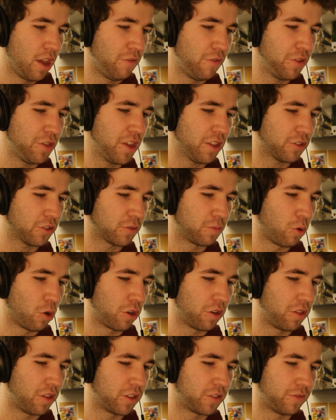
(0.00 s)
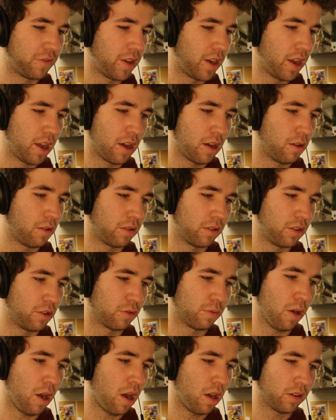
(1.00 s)
If you think there's more to this video,
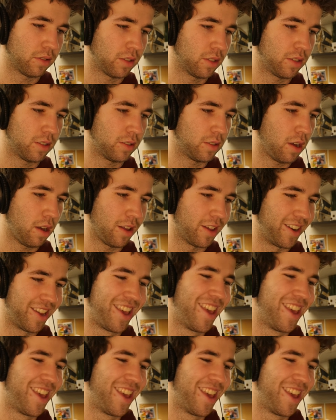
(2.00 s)
you're wrong. This is all it